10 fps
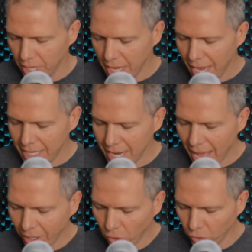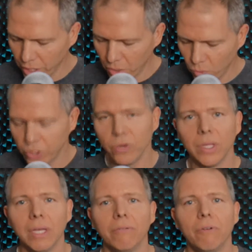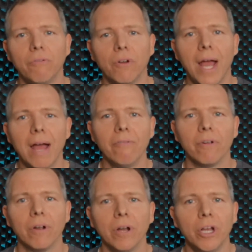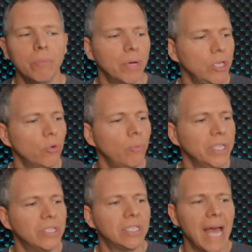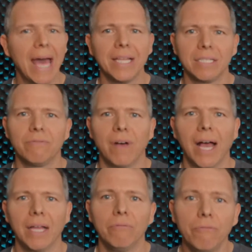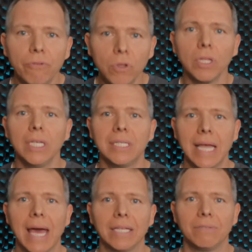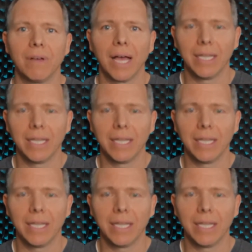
and not only will you live forever, but you will be satisfied, fully satisfied in